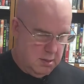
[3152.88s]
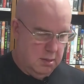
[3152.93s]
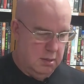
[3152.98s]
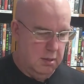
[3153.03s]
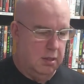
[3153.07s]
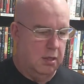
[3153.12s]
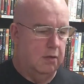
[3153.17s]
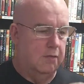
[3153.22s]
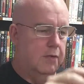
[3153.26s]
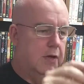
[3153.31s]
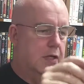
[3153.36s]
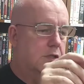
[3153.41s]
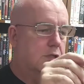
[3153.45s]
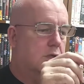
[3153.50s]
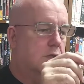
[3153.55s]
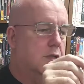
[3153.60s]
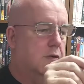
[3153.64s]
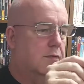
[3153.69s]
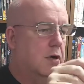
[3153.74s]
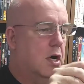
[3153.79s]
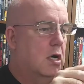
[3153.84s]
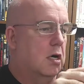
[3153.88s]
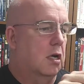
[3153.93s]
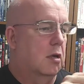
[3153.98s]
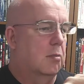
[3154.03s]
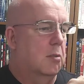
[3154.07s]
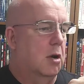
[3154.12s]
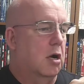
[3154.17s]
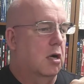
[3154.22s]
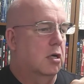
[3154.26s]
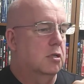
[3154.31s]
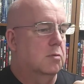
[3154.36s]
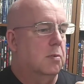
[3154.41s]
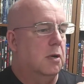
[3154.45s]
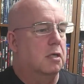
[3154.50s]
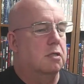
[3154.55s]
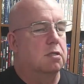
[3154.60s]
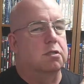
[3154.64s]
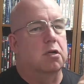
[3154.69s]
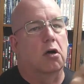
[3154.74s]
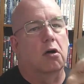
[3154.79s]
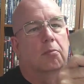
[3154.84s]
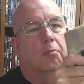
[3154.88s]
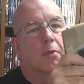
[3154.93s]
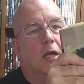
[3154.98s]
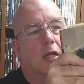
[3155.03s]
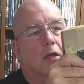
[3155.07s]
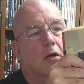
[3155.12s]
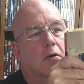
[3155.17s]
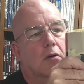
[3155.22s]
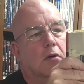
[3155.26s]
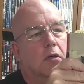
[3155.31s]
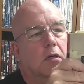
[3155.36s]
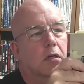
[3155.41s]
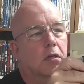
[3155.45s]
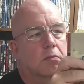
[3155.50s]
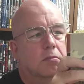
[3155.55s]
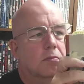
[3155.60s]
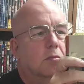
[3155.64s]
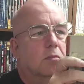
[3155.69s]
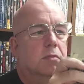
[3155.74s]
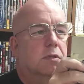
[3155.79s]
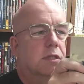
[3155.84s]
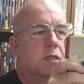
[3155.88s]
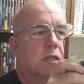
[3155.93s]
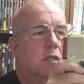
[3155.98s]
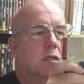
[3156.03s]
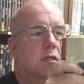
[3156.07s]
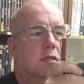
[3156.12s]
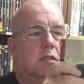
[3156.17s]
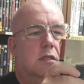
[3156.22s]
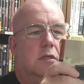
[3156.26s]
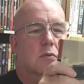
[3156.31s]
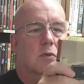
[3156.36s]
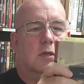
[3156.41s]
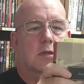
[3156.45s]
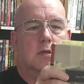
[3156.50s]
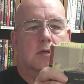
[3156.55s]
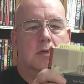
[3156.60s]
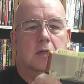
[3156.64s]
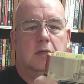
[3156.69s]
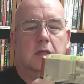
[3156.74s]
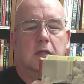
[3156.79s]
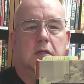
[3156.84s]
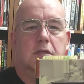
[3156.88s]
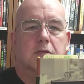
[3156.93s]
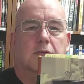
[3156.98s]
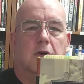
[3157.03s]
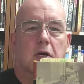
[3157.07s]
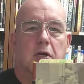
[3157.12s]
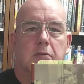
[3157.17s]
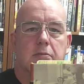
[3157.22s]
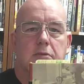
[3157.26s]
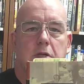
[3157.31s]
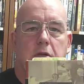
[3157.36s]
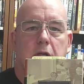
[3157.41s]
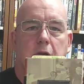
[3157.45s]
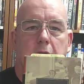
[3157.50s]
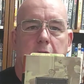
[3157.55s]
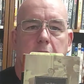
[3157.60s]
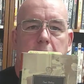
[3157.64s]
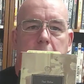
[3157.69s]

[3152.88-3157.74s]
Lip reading: The Adventures of Augie Marsh by Saul Bellow. See what these volumes are like.